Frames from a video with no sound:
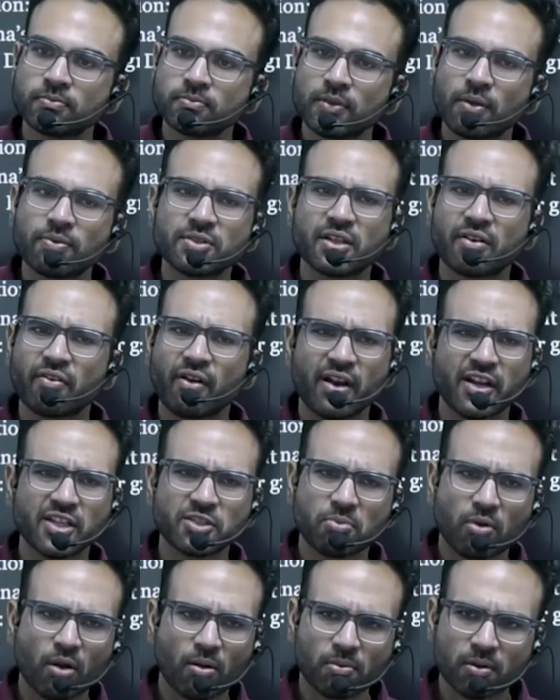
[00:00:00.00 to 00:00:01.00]
There was a
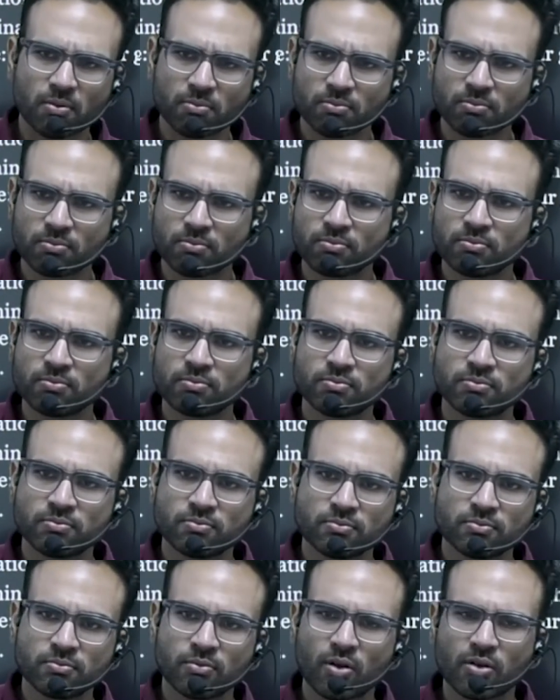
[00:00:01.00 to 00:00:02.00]
drainage problem
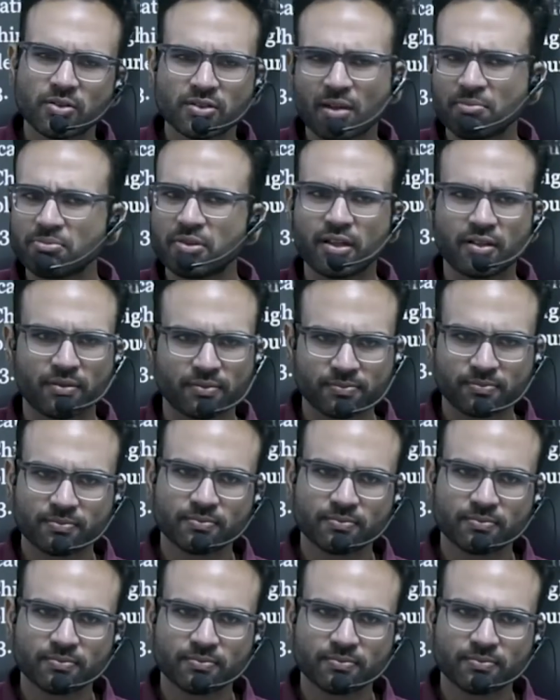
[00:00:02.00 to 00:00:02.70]
or something.